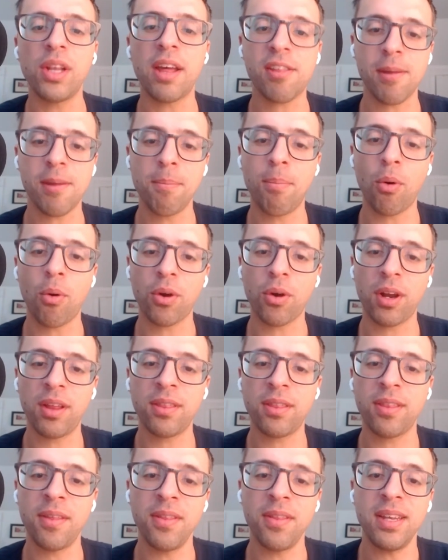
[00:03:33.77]
are less
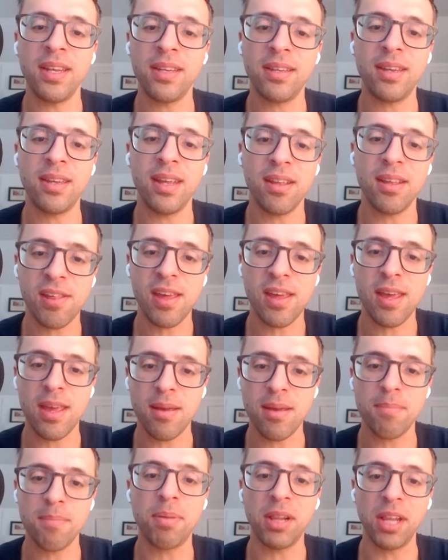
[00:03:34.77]
important than the
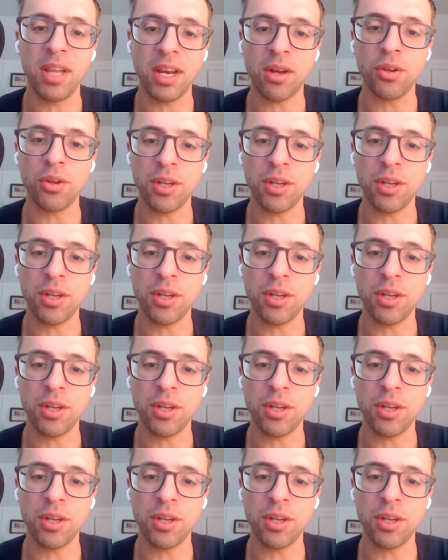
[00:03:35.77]
DC